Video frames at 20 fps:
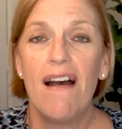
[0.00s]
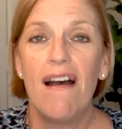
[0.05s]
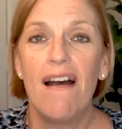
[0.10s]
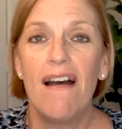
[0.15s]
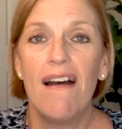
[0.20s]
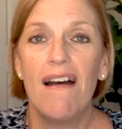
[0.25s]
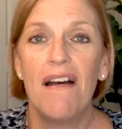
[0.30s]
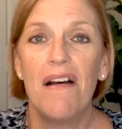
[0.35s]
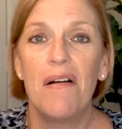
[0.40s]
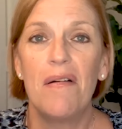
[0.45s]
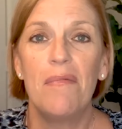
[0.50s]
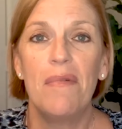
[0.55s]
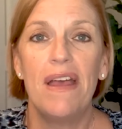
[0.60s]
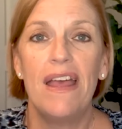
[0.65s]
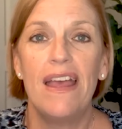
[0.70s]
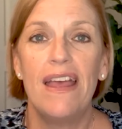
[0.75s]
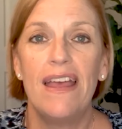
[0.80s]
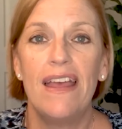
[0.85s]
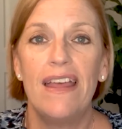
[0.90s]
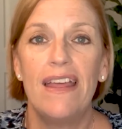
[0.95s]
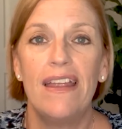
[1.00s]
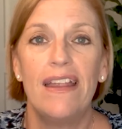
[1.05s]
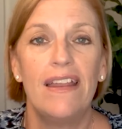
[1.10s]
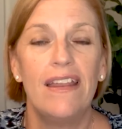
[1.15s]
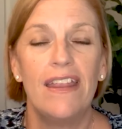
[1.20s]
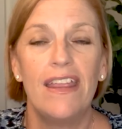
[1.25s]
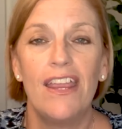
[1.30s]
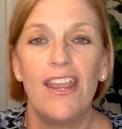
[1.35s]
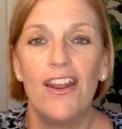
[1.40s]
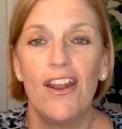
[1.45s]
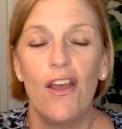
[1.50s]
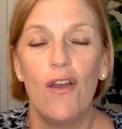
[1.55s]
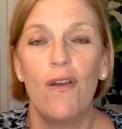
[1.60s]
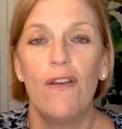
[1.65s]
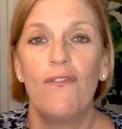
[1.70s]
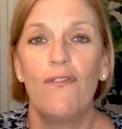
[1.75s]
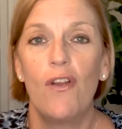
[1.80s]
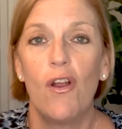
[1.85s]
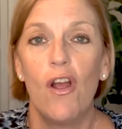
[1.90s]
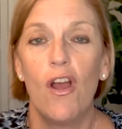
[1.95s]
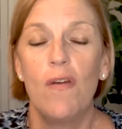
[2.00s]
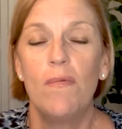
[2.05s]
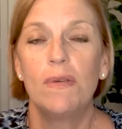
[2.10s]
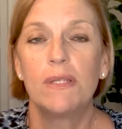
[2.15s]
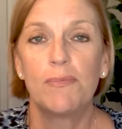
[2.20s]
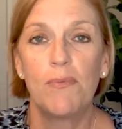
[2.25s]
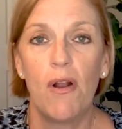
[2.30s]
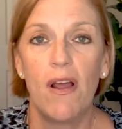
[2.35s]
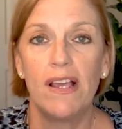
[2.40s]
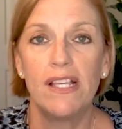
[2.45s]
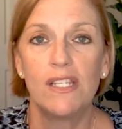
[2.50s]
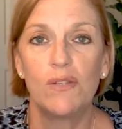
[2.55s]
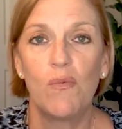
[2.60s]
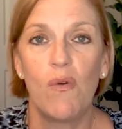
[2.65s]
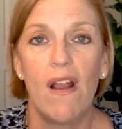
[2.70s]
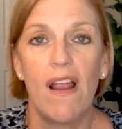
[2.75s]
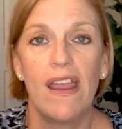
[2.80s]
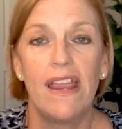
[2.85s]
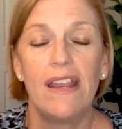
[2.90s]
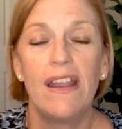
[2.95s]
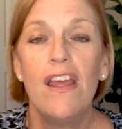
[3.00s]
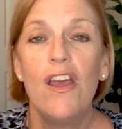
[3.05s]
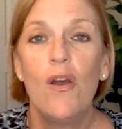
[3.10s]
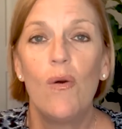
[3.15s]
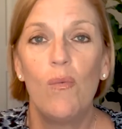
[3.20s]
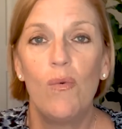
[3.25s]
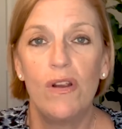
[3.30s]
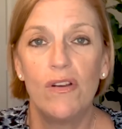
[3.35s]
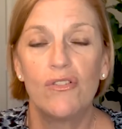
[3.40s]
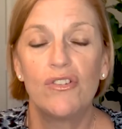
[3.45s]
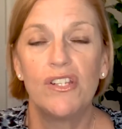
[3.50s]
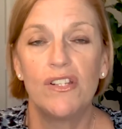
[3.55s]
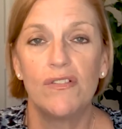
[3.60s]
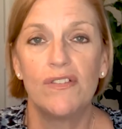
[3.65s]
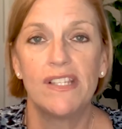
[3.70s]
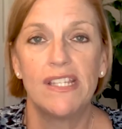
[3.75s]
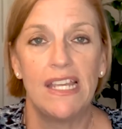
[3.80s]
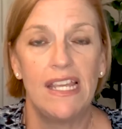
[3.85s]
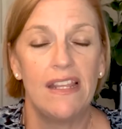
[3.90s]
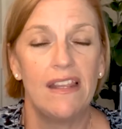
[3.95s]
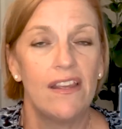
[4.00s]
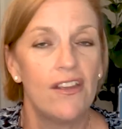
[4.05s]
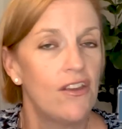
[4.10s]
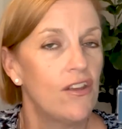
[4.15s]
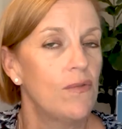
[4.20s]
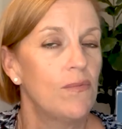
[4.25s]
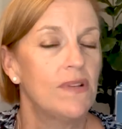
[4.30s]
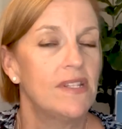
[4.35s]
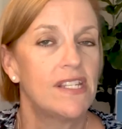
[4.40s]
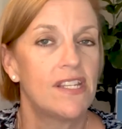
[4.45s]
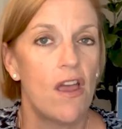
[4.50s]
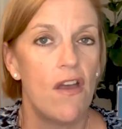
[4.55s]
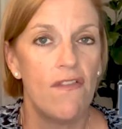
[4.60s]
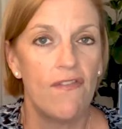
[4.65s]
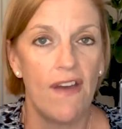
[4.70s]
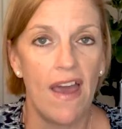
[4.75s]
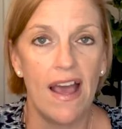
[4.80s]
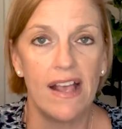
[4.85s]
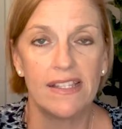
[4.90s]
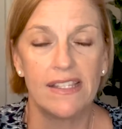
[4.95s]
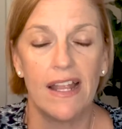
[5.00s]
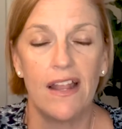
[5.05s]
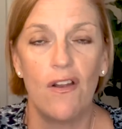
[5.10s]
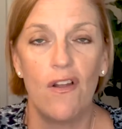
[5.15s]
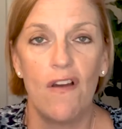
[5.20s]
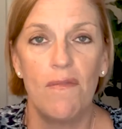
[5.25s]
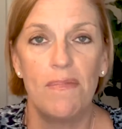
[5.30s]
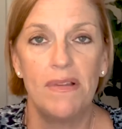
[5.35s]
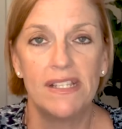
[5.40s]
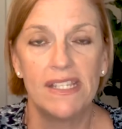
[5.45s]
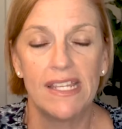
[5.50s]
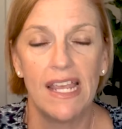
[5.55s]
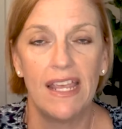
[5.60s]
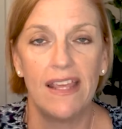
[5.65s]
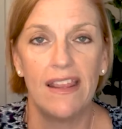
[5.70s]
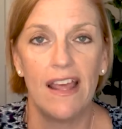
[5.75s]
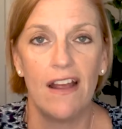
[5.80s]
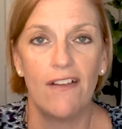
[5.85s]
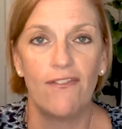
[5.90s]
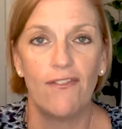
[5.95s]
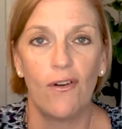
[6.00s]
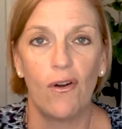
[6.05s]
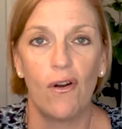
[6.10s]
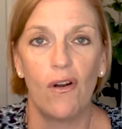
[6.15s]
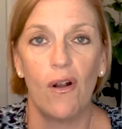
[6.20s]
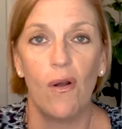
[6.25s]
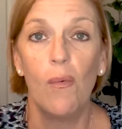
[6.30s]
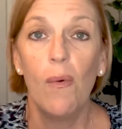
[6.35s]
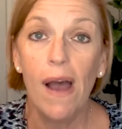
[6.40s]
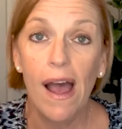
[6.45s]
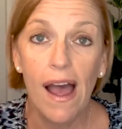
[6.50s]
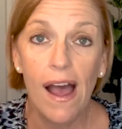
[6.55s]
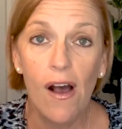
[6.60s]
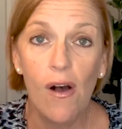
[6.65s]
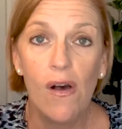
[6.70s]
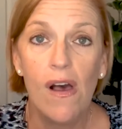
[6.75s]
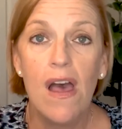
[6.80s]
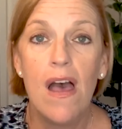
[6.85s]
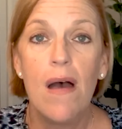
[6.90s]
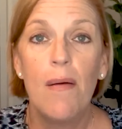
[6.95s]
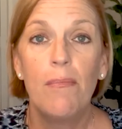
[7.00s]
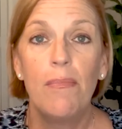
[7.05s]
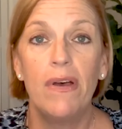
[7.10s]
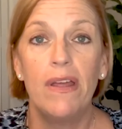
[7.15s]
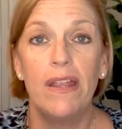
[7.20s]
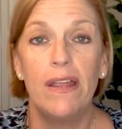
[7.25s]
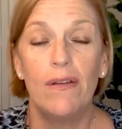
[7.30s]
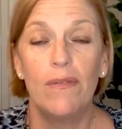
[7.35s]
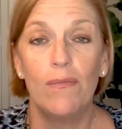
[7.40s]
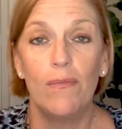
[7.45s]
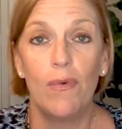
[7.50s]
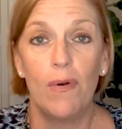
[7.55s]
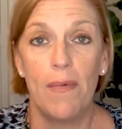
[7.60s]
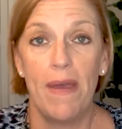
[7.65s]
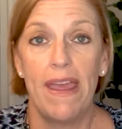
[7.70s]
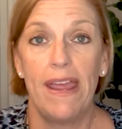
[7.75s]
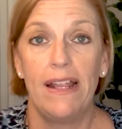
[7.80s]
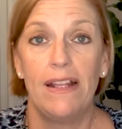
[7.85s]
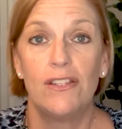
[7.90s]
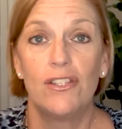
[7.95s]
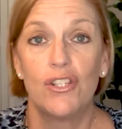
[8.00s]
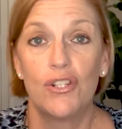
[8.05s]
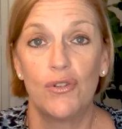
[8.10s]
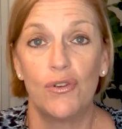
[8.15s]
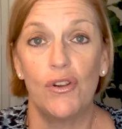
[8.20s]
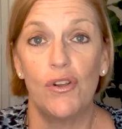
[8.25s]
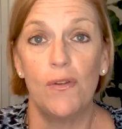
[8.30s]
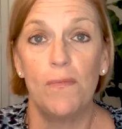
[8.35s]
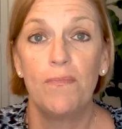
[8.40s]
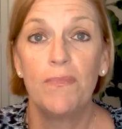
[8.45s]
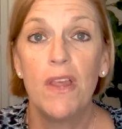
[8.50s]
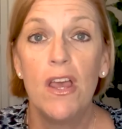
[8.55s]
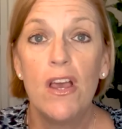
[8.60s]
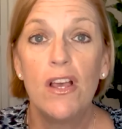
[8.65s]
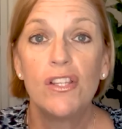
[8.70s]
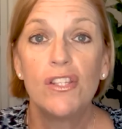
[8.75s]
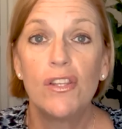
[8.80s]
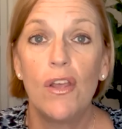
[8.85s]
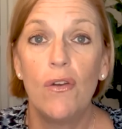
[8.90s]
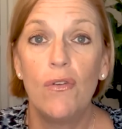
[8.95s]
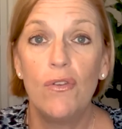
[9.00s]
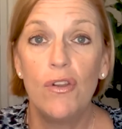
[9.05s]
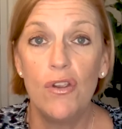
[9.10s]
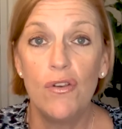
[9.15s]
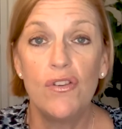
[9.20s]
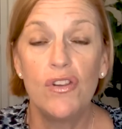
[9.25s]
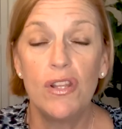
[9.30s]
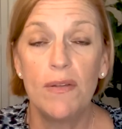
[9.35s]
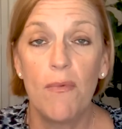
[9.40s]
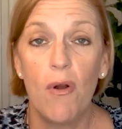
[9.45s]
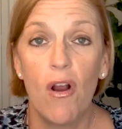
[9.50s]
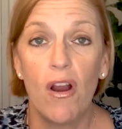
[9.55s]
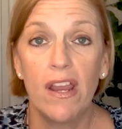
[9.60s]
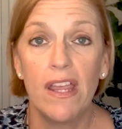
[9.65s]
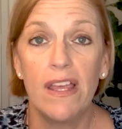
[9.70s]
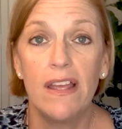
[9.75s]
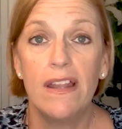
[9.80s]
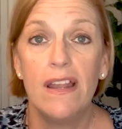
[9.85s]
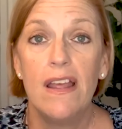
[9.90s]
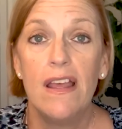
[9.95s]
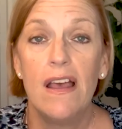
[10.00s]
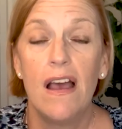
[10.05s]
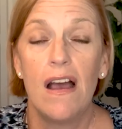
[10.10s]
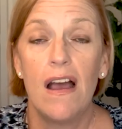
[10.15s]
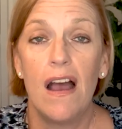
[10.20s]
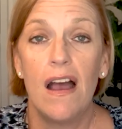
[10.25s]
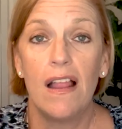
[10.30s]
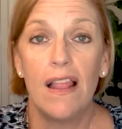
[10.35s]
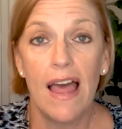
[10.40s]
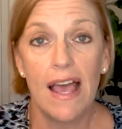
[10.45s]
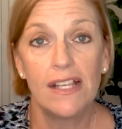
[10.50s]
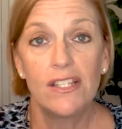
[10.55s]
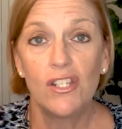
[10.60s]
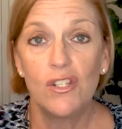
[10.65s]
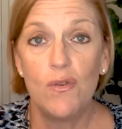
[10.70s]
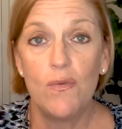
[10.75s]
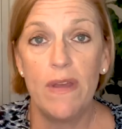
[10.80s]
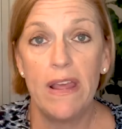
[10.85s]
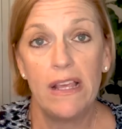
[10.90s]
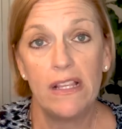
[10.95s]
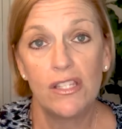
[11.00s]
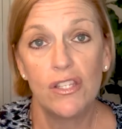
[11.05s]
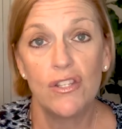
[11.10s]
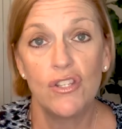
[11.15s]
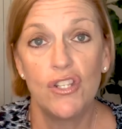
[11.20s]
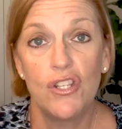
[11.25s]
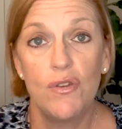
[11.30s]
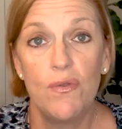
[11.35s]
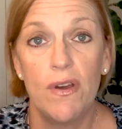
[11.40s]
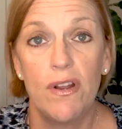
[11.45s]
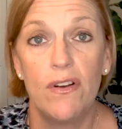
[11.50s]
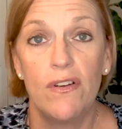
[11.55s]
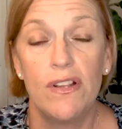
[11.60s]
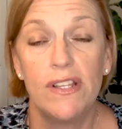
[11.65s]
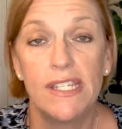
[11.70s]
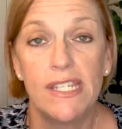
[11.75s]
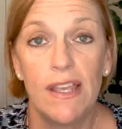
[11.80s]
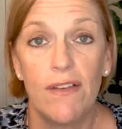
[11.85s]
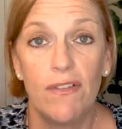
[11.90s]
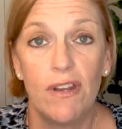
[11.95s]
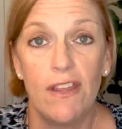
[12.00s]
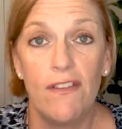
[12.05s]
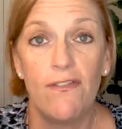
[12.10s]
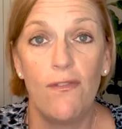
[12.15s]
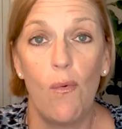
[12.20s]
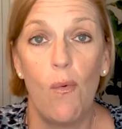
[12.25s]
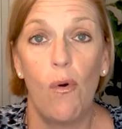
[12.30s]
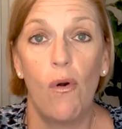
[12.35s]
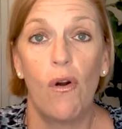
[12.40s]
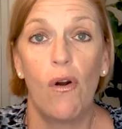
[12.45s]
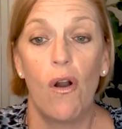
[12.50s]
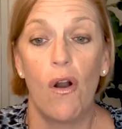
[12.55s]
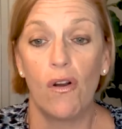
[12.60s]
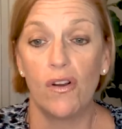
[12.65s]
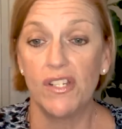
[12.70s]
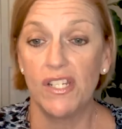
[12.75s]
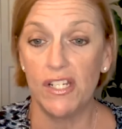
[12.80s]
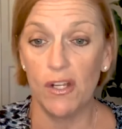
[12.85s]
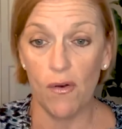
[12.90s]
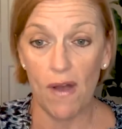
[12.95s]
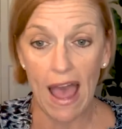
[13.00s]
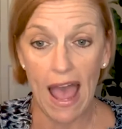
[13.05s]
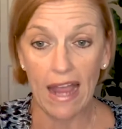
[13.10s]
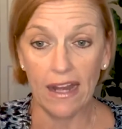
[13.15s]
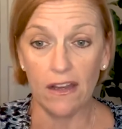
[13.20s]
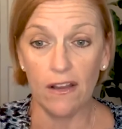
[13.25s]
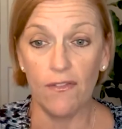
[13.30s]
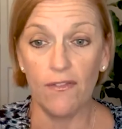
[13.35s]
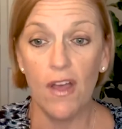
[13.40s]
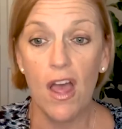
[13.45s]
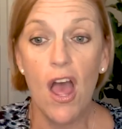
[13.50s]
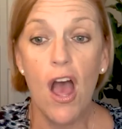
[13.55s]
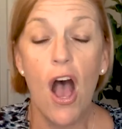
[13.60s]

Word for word: Um, and, you know, if your home is priced right, we're still seeing the good ones go fast. I know I've been saying that for a while, but it remains true. So new to the market. Uh, last two weeks, two hundred seventy-four are still active.